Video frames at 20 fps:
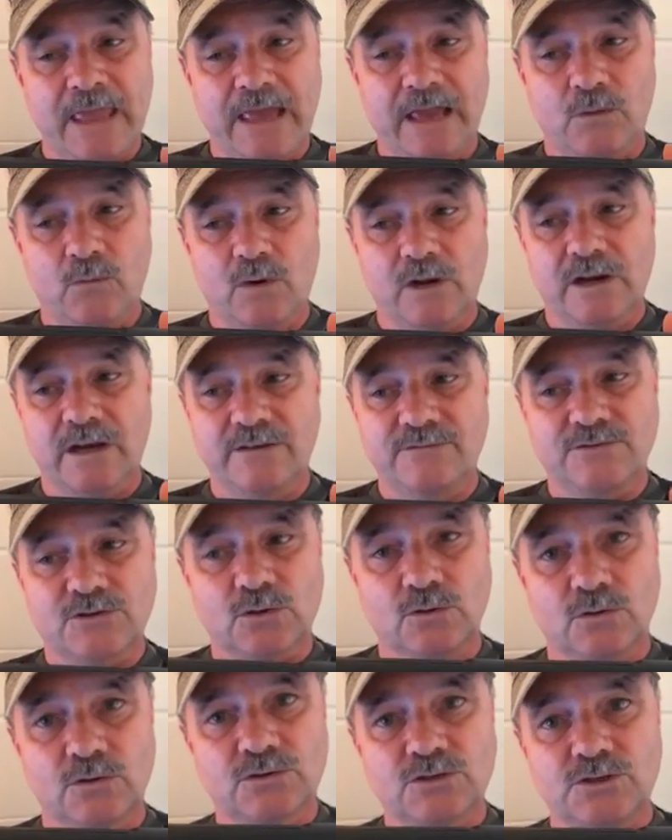And what I've
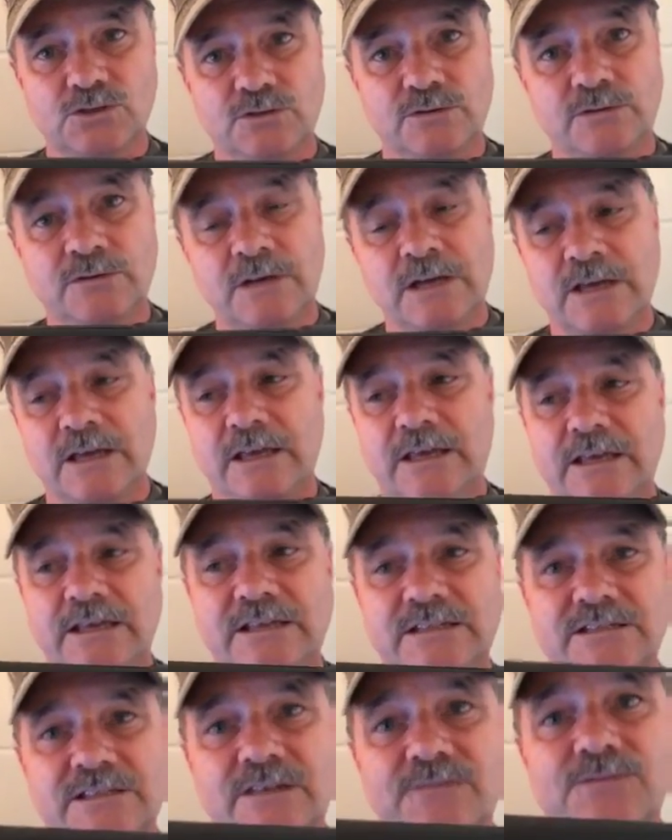told you
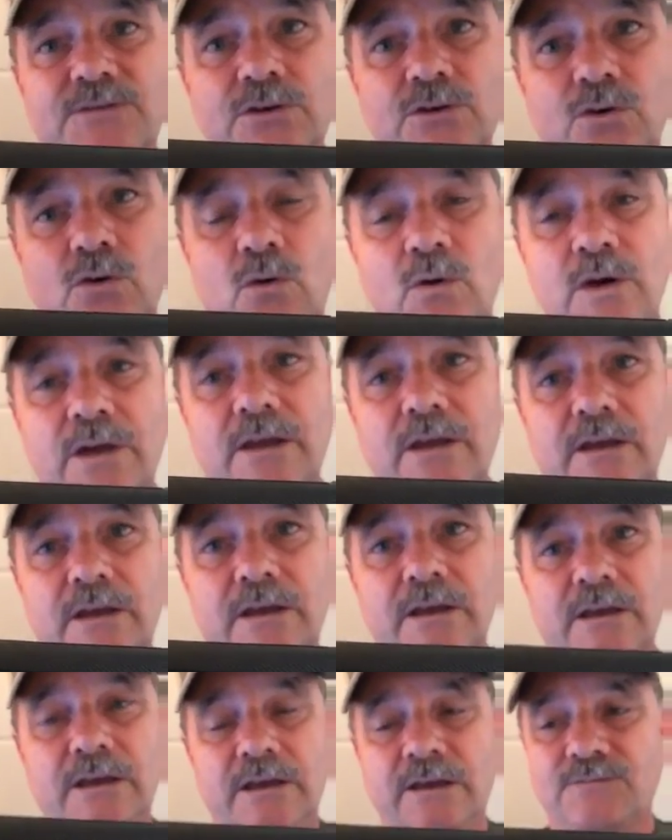is if you're going
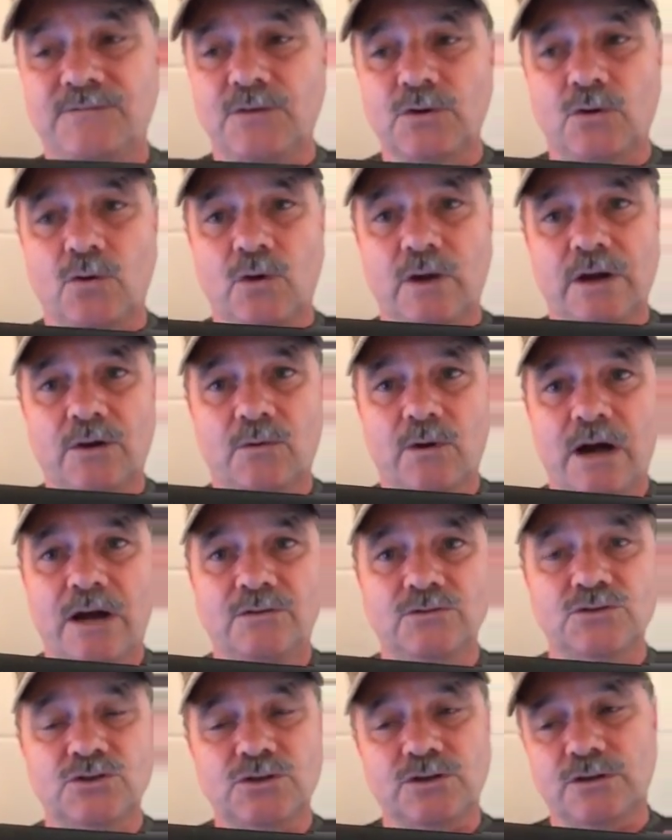
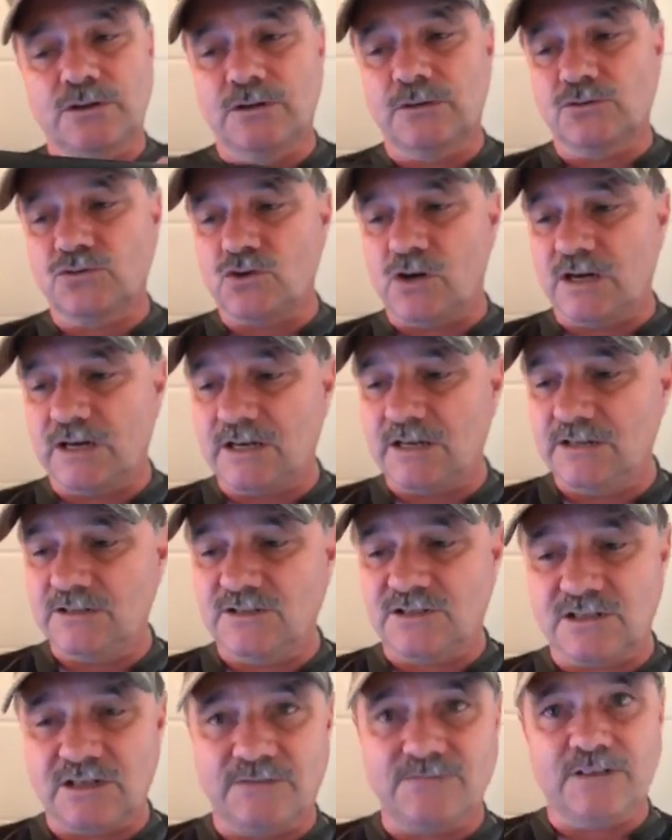around your truck
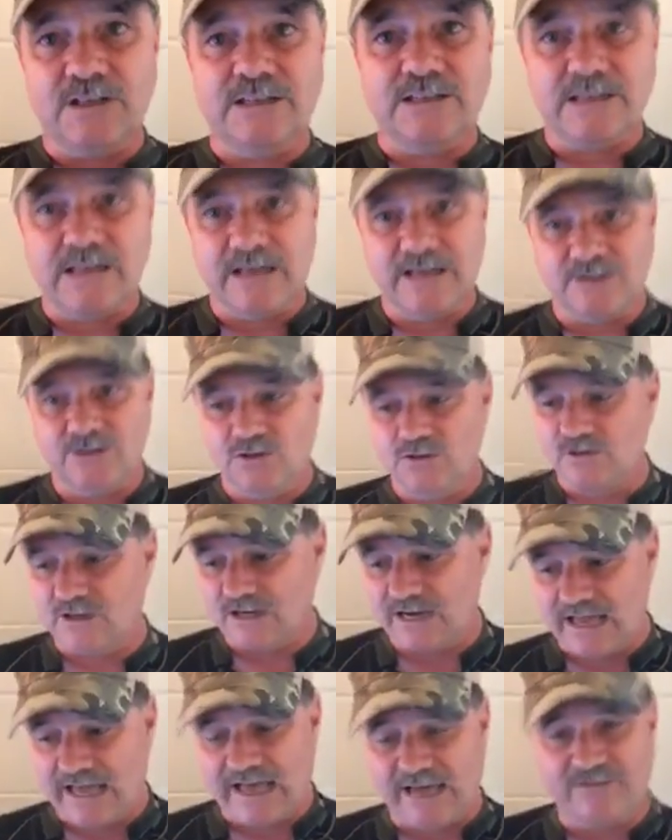and stuff like that, you
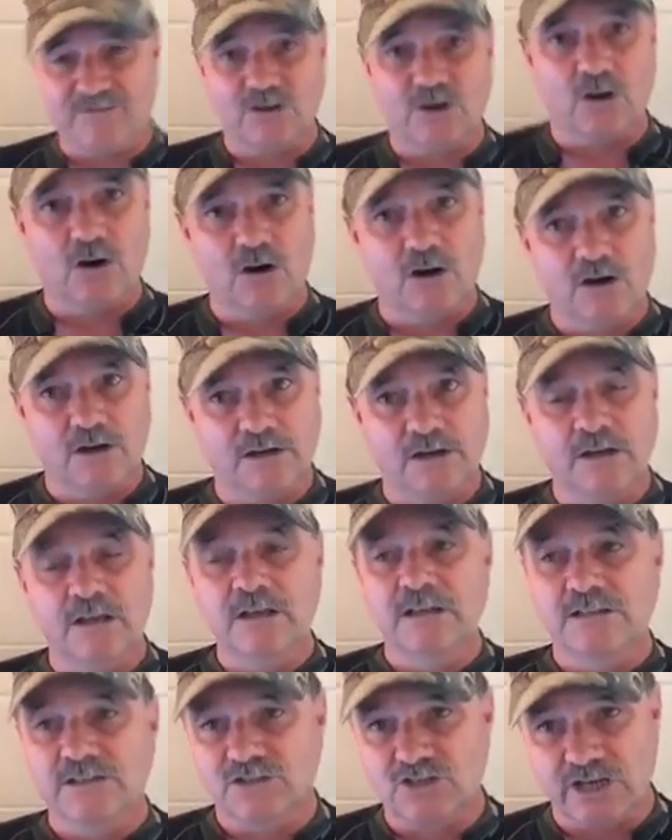can have it on,
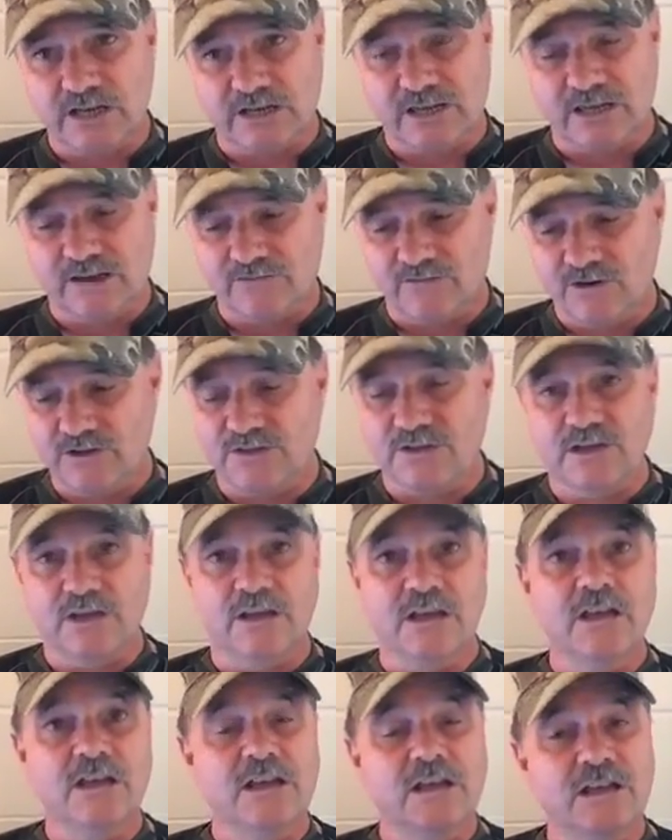check
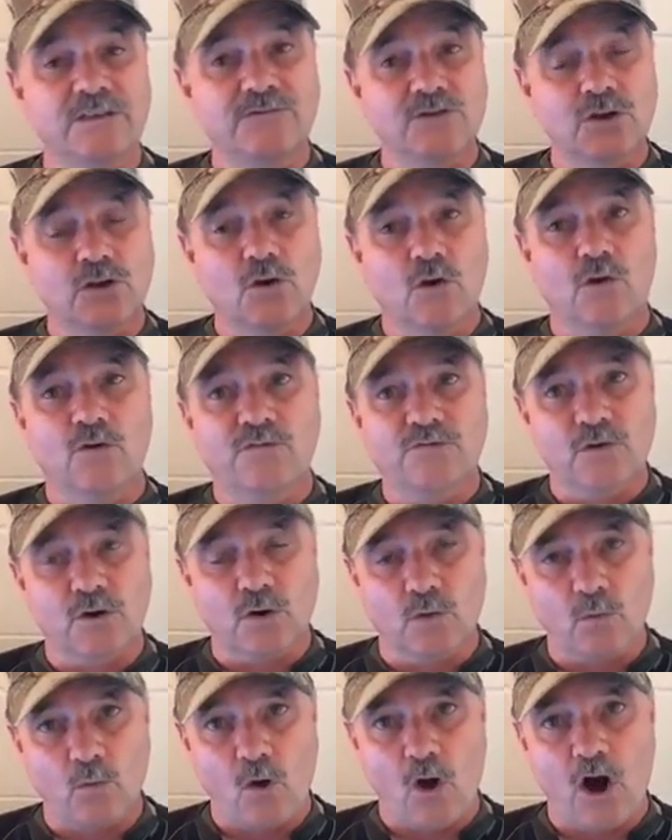everything. If you go
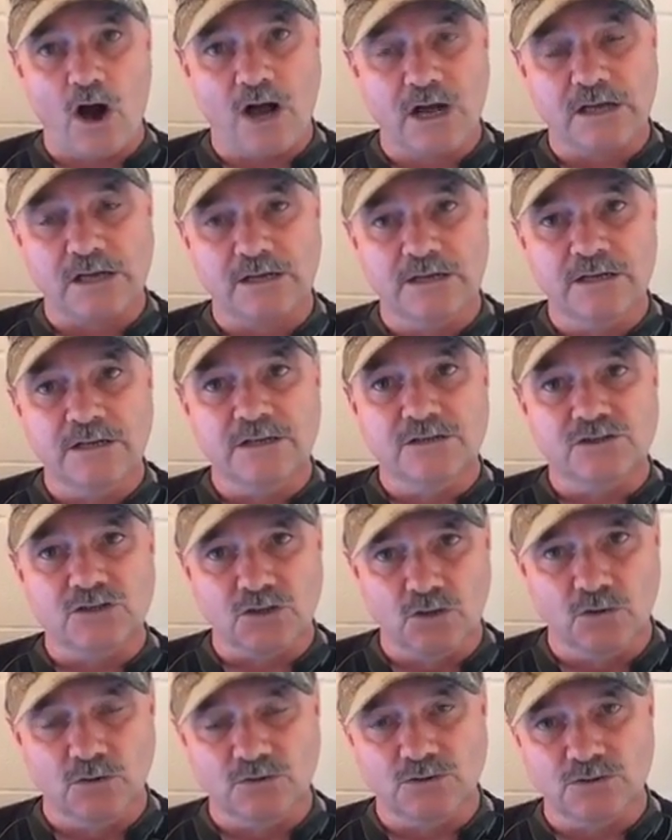for a walk
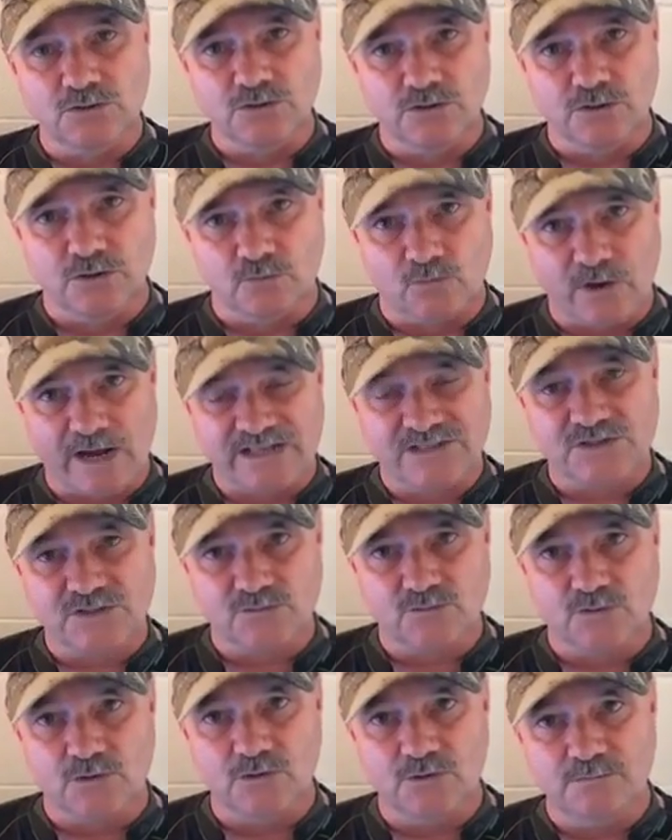to go to the
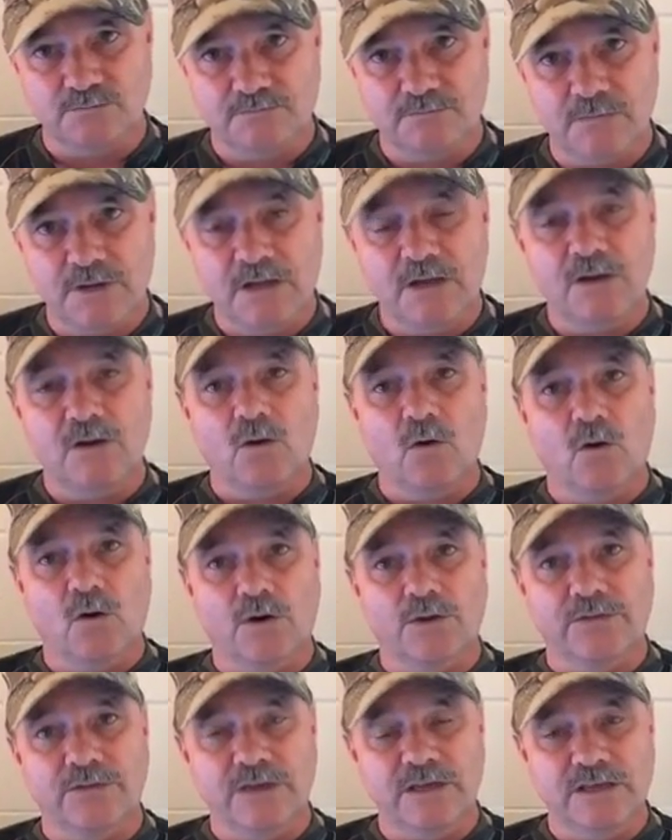restroom
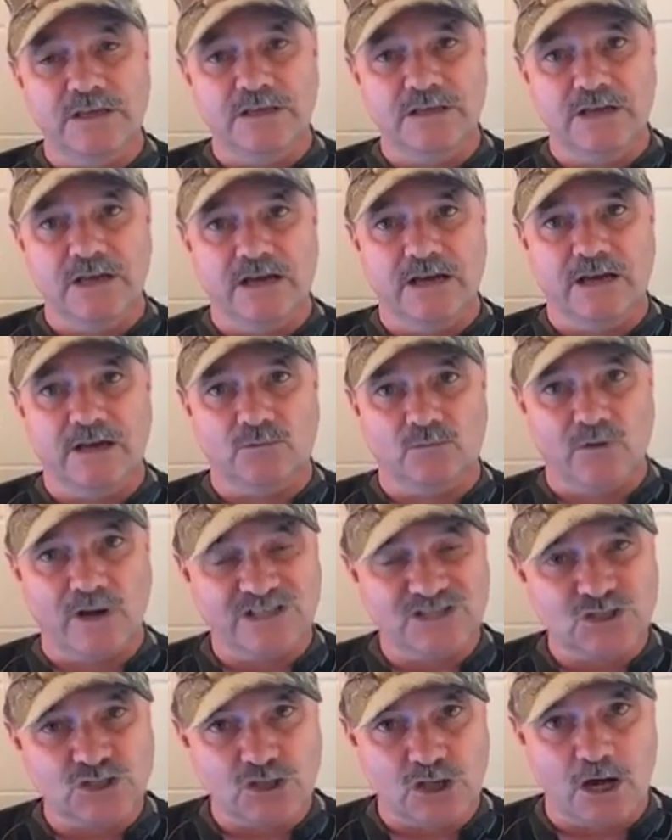or the
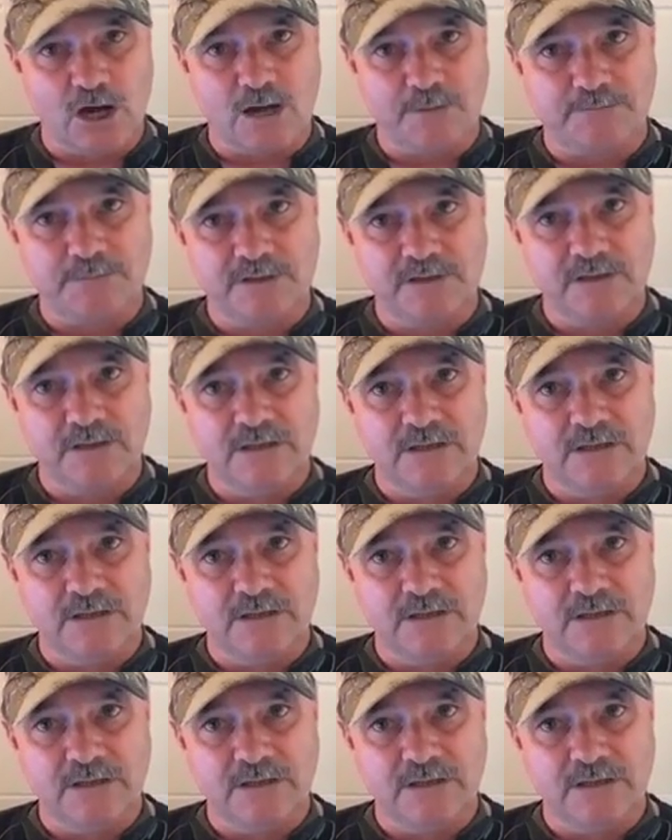rest stop,